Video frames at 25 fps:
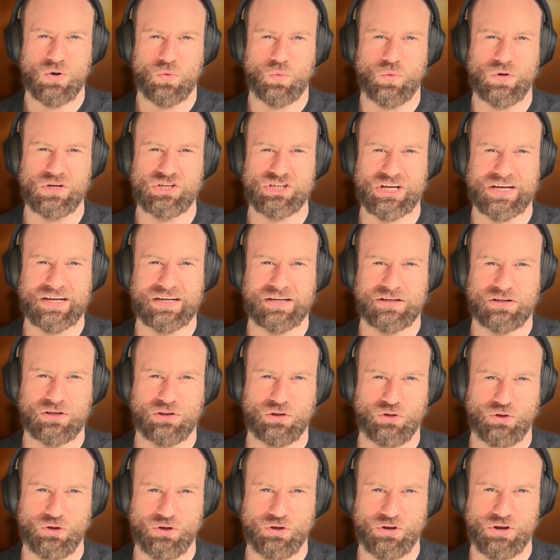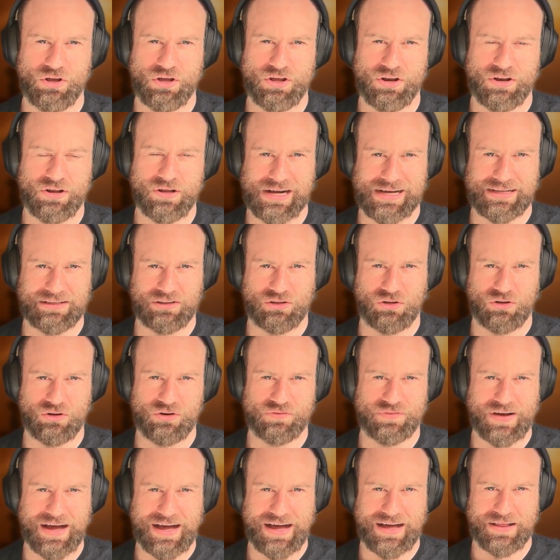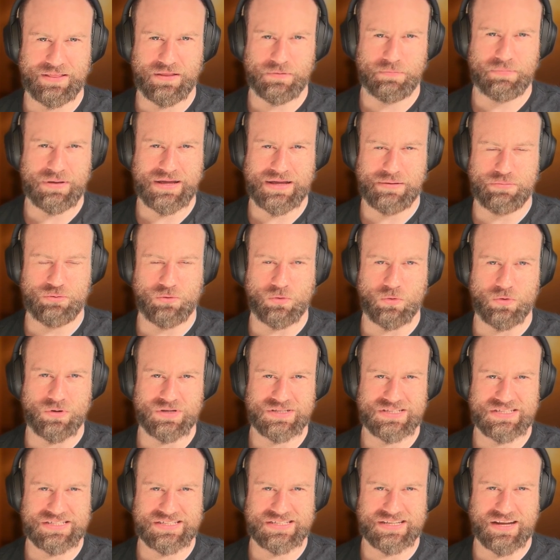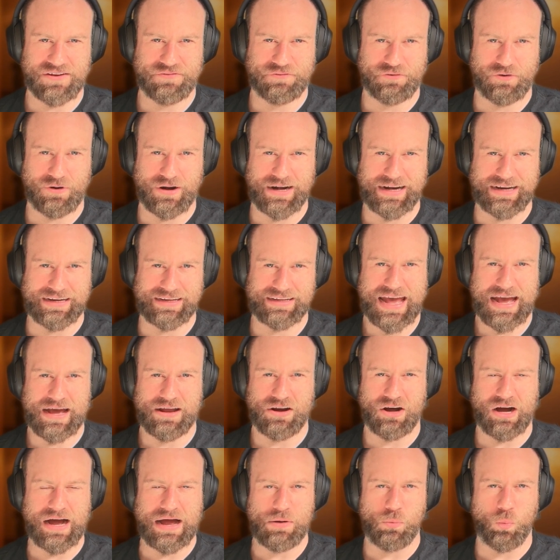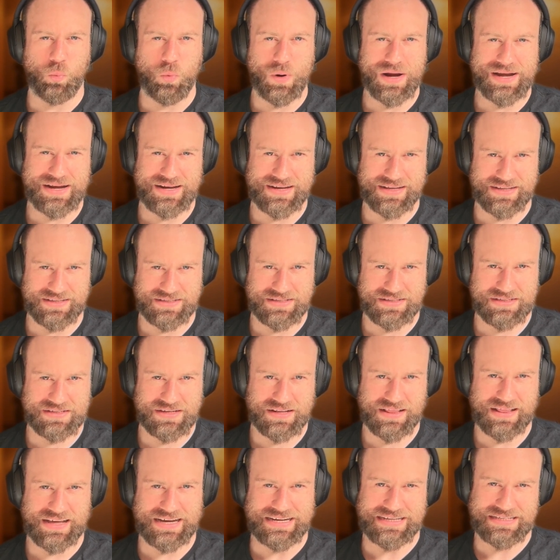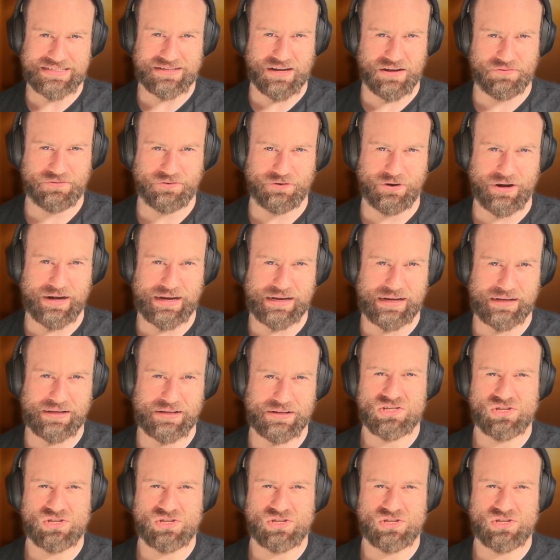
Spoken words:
which included a lot of other people suffering, and I witnessed their suffering.